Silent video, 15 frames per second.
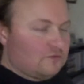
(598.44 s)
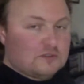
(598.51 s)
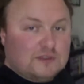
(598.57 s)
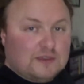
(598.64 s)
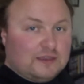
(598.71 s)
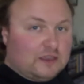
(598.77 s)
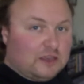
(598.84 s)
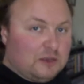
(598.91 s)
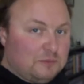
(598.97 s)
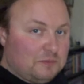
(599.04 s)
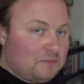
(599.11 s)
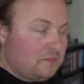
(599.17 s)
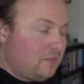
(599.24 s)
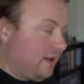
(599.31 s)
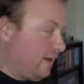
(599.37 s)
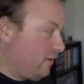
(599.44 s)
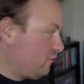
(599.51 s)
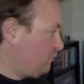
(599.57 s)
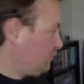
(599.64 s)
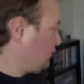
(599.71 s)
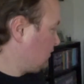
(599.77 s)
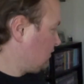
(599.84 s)
Taking him out
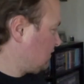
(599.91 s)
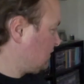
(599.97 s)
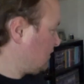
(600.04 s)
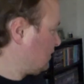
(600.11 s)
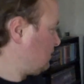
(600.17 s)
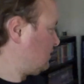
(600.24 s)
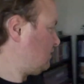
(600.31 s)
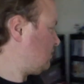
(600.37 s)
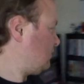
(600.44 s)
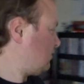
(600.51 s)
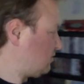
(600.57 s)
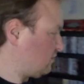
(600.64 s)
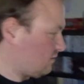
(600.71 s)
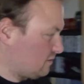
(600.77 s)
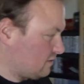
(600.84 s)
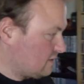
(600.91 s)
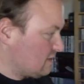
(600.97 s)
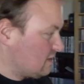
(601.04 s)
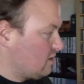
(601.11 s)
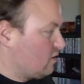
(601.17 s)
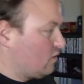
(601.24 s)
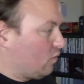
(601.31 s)
for his
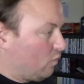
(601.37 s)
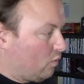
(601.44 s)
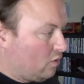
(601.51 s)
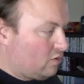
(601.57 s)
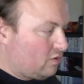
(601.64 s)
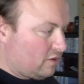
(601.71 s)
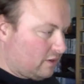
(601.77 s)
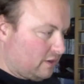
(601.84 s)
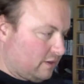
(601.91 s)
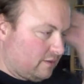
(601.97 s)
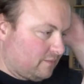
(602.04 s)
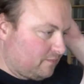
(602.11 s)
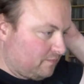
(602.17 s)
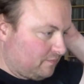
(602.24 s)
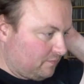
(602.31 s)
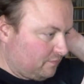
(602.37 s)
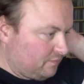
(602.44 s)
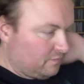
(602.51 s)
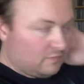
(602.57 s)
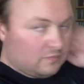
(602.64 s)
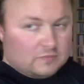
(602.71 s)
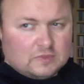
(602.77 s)
walk.
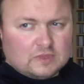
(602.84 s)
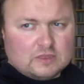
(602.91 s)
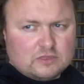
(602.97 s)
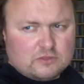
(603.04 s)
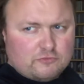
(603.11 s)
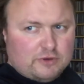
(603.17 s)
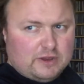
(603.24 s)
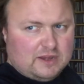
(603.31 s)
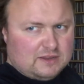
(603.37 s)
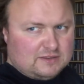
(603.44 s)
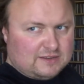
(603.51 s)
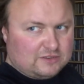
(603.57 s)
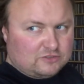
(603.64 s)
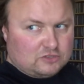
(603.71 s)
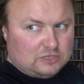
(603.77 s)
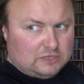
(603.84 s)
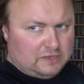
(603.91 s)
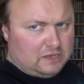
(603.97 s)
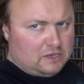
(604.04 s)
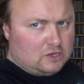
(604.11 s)
The rain has actually